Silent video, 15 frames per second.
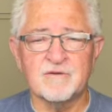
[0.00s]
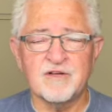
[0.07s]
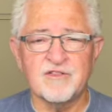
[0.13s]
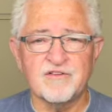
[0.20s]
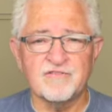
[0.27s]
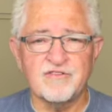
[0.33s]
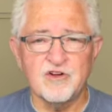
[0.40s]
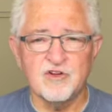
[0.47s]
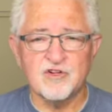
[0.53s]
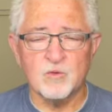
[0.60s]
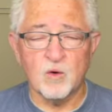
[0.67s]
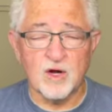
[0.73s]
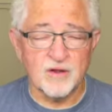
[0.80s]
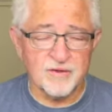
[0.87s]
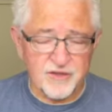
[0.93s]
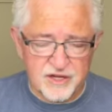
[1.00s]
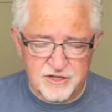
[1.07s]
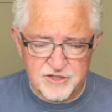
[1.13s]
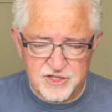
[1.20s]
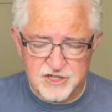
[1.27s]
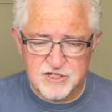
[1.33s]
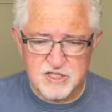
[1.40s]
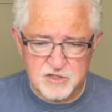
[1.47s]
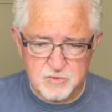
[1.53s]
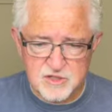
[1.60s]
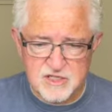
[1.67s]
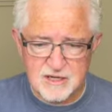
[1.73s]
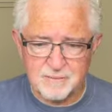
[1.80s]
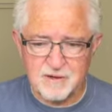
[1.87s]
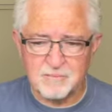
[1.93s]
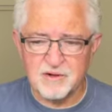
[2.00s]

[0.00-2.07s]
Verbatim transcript: in the future, well, that Jesus was coming,